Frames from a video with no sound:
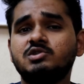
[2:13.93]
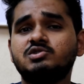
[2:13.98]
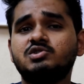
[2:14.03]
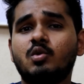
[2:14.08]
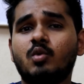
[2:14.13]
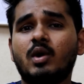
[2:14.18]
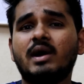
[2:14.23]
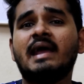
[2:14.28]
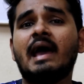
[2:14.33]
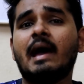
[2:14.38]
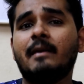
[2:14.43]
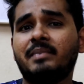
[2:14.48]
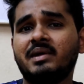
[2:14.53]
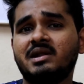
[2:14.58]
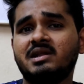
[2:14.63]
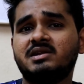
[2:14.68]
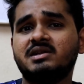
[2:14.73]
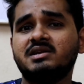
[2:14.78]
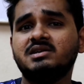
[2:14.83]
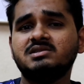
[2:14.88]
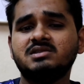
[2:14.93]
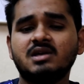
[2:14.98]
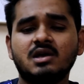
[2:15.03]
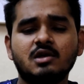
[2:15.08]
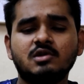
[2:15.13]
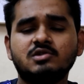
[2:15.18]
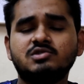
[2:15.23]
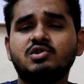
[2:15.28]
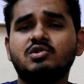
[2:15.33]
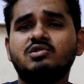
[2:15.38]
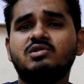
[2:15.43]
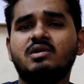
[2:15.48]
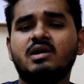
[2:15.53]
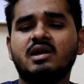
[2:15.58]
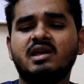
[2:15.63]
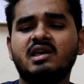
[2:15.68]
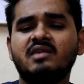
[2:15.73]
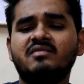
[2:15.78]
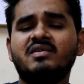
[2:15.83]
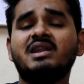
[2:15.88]
So what happened it is, so
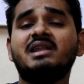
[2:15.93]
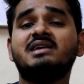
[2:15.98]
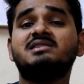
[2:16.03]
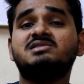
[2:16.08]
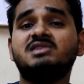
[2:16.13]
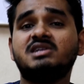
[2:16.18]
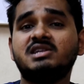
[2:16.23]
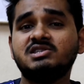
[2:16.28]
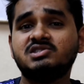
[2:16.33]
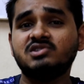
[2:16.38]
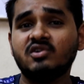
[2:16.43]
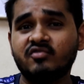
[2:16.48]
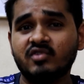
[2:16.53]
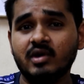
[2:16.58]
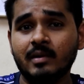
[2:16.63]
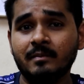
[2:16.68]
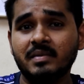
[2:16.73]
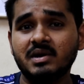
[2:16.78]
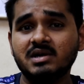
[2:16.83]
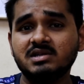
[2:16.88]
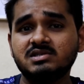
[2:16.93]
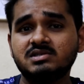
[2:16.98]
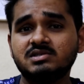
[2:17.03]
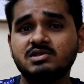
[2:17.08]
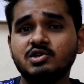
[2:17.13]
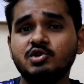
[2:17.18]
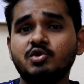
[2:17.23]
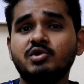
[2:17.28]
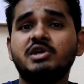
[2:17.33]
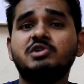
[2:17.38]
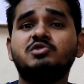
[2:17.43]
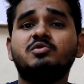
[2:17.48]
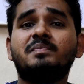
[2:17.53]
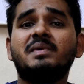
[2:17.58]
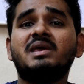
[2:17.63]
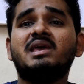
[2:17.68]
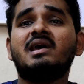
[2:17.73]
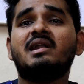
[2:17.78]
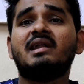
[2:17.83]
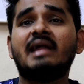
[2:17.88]
given a series of numbers, you need to
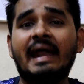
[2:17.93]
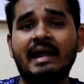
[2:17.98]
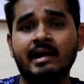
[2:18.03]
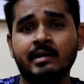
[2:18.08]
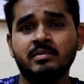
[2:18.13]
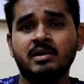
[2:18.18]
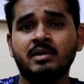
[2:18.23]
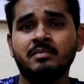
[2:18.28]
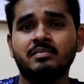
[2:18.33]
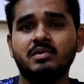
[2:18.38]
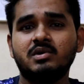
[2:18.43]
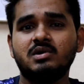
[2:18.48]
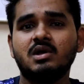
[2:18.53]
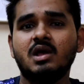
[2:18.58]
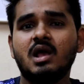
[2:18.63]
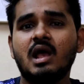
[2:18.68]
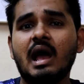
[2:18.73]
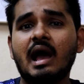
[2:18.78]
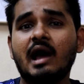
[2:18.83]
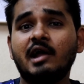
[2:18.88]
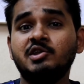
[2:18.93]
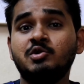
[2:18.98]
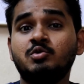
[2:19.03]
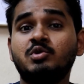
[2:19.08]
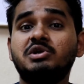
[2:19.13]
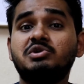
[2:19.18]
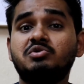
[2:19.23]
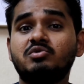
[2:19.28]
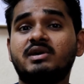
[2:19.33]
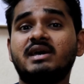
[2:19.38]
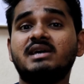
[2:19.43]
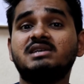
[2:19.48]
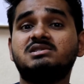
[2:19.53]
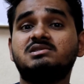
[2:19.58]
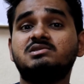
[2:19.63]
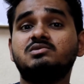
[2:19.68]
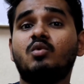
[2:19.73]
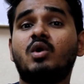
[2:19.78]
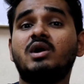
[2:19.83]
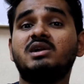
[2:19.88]
pick a random number and you need to
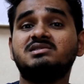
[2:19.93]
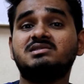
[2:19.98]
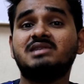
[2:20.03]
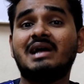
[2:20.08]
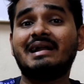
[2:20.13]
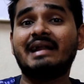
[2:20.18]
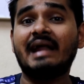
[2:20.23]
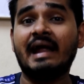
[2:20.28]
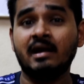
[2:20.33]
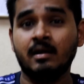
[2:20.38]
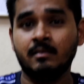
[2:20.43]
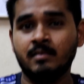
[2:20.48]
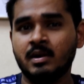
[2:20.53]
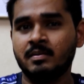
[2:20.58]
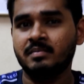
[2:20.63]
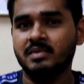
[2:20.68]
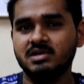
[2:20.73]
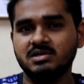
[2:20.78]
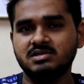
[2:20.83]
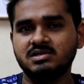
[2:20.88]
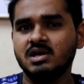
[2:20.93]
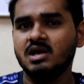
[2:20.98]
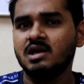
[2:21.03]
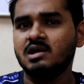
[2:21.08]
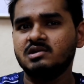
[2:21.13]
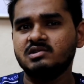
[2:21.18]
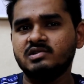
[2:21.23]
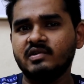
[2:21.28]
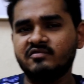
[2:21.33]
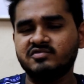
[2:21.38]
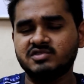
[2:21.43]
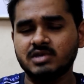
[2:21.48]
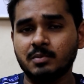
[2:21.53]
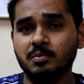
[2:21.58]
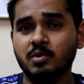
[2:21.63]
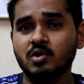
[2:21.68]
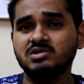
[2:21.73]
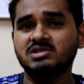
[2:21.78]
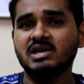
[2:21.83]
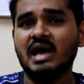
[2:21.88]
guess what is that random number is. So if
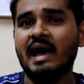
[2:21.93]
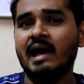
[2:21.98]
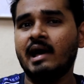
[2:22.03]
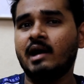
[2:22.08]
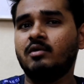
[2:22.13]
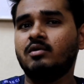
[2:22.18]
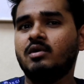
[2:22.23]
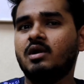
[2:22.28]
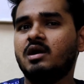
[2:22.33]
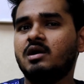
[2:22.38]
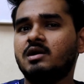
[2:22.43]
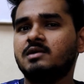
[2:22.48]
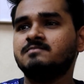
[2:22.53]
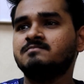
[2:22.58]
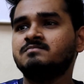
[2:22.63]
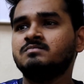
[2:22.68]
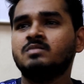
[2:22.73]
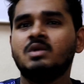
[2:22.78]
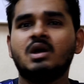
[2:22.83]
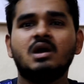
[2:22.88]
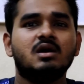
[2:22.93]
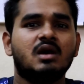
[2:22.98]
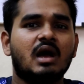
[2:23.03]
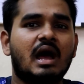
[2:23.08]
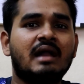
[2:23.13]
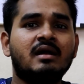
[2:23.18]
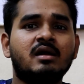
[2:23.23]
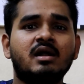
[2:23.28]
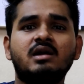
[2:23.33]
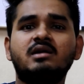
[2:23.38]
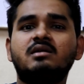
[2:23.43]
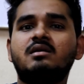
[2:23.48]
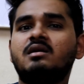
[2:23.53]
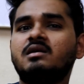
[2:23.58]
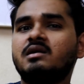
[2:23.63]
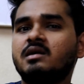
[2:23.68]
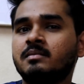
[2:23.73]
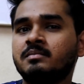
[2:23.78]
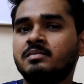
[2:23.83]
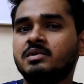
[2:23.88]
suppose I have
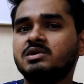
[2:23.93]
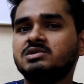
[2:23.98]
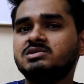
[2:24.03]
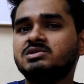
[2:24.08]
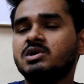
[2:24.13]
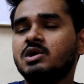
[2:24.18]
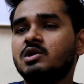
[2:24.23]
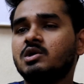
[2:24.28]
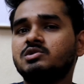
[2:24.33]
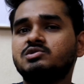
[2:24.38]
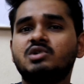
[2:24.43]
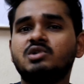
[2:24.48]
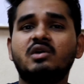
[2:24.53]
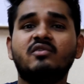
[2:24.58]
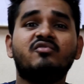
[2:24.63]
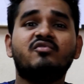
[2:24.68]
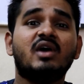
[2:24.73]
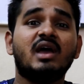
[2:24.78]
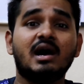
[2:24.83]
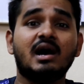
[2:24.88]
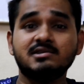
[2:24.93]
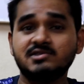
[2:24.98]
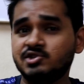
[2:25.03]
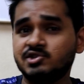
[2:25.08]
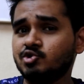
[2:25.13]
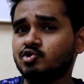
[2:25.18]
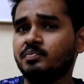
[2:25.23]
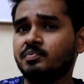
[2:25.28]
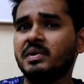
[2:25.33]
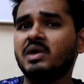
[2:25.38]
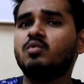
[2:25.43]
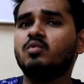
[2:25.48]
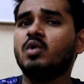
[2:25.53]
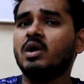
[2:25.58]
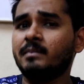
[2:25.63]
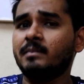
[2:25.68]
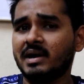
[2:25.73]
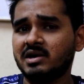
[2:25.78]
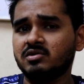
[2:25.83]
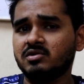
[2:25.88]
100 numbers, so if I ask you to pick
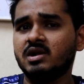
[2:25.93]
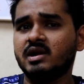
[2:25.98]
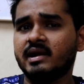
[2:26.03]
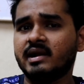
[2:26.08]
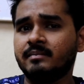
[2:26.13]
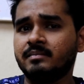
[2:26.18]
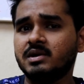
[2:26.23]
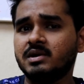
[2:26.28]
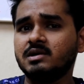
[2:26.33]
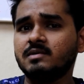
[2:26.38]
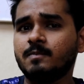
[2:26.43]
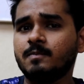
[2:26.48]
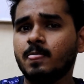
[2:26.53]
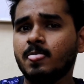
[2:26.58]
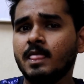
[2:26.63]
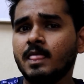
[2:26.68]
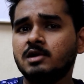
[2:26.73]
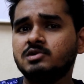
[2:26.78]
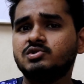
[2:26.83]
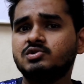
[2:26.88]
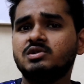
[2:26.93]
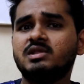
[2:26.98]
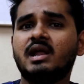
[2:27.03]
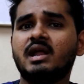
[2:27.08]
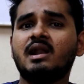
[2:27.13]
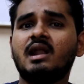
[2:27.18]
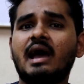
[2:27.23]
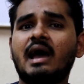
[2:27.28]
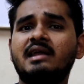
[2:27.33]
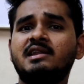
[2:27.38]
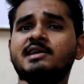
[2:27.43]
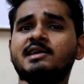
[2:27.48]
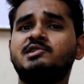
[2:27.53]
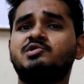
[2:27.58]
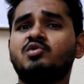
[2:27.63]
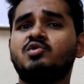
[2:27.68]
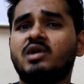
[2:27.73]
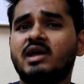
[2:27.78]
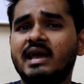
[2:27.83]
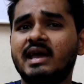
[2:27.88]
one particular number, so then I
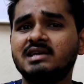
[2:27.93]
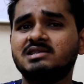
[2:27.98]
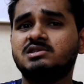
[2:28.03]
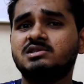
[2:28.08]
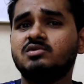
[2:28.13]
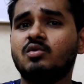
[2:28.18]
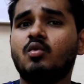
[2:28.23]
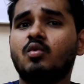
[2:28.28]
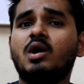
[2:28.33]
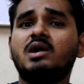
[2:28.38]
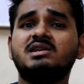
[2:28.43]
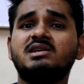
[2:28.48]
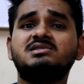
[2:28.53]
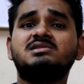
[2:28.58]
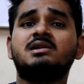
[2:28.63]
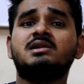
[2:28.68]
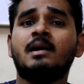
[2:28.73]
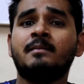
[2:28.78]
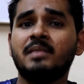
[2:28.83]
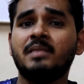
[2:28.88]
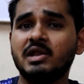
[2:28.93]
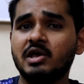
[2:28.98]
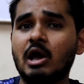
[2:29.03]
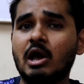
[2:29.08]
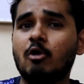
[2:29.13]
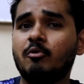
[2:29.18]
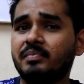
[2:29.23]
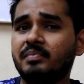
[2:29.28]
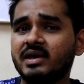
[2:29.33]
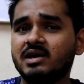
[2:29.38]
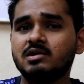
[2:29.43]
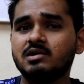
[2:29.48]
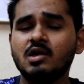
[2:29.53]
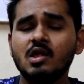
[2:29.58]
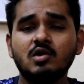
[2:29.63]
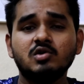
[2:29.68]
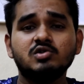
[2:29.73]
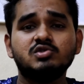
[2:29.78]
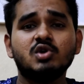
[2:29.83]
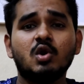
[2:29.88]
need to guess what is the number you have picked.
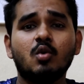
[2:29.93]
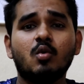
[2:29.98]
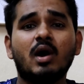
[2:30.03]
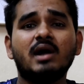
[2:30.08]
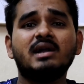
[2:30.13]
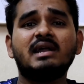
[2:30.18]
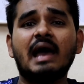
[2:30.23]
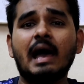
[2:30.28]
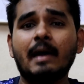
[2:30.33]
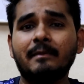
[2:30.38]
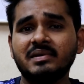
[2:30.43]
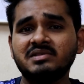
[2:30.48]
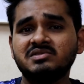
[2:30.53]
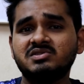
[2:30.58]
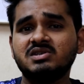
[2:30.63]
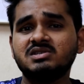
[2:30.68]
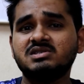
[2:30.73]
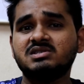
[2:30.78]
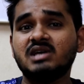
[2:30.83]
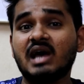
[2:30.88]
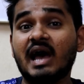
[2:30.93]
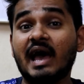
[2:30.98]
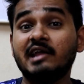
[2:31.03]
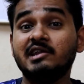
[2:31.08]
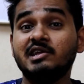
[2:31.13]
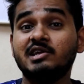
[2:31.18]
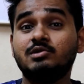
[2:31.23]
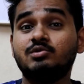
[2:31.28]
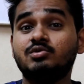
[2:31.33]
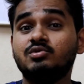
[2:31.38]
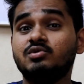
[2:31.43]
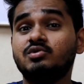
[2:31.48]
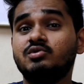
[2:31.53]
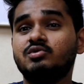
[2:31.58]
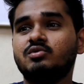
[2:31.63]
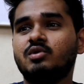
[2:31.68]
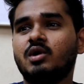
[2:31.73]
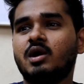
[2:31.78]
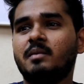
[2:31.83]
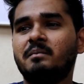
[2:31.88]
So what happens is I need
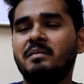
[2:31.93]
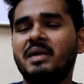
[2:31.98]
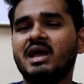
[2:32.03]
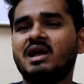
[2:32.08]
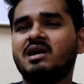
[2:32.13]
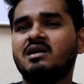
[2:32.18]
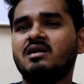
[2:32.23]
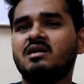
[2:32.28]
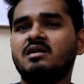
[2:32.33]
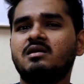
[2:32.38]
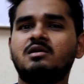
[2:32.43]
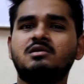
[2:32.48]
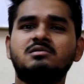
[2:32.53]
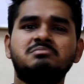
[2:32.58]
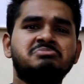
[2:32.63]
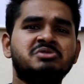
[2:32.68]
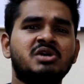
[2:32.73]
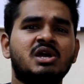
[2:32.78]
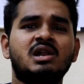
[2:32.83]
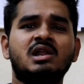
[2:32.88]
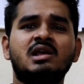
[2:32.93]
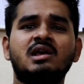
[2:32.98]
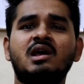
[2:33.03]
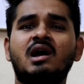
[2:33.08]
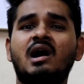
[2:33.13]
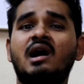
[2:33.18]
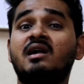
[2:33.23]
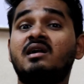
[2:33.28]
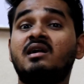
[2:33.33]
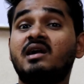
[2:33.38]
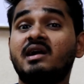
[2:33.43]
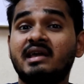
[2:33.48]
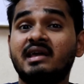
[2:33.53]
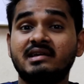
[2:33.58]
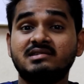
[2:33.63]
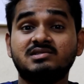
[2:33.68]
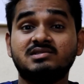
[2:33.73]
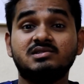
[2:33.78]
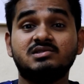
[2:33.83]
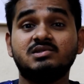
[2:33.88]
to make nearly 100
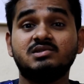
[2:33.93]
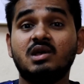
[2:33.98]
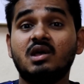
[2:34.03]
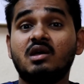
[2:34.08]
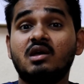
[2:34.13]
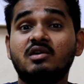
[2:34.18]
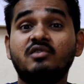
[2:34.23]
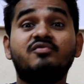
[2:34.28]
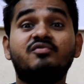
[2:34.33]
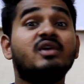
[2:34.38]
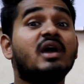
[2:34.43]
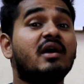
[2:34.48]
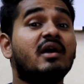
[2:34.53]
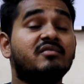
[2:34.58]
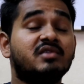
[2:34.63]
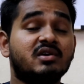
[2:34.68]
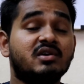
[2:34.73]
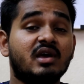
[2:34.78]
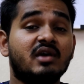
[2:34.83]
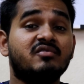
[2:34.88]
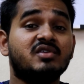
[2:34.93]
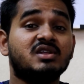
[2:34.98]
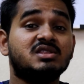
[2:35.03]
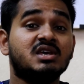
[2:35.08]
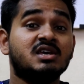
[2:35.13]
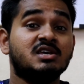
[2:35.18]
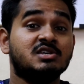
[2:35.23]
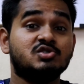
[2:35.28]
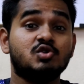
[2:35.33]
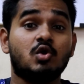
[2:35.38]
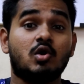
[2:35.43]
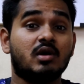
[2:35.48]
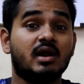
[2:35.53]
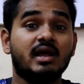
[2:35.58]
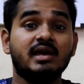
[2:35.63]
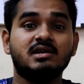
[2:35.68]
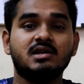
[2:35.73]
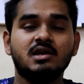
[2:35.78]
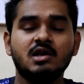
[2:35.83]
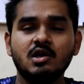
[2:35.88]
guesses if everything is wrong,
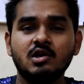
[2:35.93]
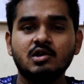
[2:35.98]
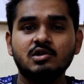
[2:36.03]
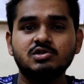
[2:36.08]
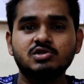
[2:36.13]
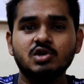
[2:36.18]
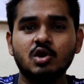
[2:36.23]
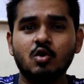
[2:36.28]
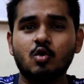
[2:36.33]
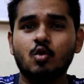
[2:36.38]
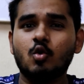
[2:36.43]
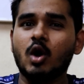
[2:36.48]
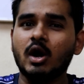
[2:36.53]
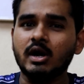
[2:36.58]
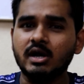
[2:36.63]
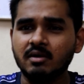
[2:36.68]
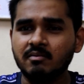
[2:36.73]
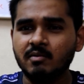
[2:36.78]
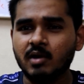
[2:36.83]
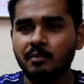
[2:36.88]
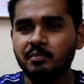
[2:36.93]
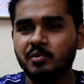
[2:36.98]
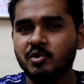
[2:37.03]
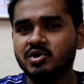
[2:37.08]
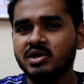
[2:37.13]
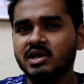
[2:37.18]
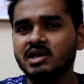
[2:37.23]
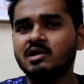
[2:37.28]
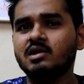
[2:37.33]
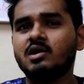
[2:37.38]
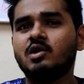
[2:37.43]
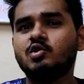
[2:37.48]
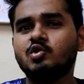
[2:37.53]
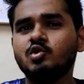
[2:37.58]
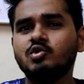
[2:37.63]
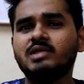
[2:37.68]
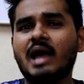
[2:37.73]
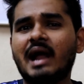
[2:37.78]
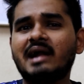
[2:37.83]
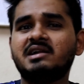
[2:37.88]
right? So quantum computing
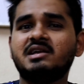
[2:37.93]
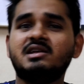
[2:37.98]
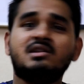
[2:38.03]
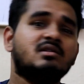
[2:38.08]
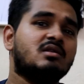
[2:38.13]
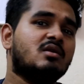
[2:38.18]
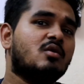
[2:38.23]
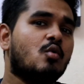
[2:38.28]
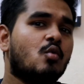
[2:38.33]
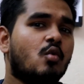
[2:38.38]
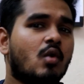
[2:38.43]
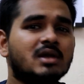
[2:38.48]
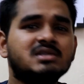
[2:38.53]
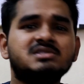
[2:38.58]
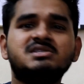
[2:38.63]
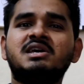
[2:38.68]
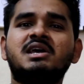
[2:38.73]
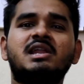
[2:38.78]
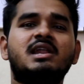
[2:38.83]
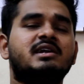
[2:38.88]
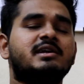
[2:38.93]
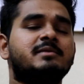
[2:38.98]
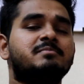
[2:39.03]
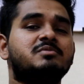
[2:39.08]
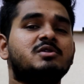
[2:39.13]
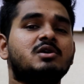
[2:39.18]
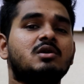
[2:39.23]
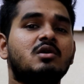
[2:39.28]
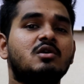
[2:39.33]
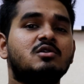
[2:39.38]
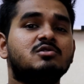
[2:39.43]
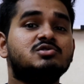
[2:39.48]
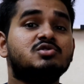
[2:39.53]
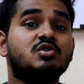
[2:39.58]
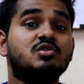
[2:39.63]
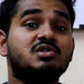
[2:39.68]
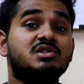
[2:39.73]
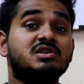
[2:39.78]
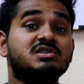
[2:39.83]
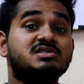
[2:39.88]
do that in one single attempt.
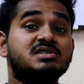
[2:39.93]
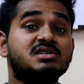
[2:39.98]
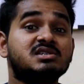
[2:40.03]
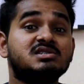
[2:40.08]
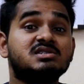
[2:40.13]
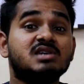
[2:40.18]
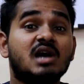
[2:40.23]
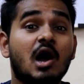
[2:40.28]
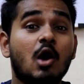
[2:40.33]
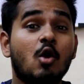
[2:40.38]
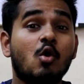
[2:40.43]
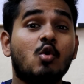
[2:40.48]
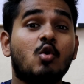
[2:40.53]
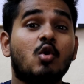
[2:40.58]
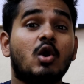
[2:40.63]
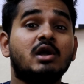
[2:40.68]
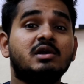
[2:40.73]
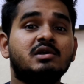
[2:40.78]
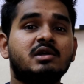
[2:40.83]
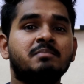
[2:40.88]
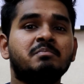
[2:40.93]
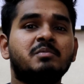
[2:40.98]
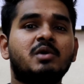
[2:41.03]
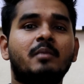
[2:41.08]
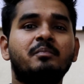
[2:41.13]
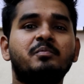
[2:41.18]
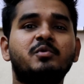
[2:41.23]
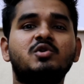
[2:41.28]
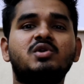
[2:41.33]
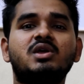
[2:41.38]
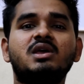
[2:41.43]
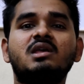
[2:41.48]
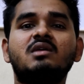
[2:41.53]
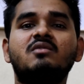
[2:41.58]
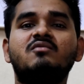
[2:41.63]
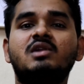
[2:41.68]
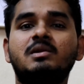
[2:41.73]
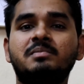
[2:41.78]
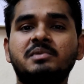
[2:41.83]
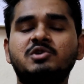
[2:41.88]
So this is how quantum computing
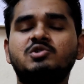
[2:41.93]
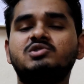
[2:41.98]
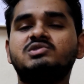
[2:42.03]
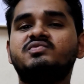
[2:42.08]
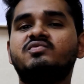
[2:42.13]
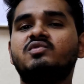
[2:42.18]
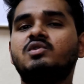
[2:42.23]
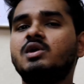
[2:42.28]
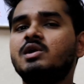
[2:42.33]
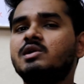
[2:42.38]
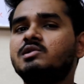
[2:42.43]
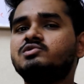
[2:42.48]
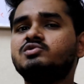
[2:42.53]
will be useful.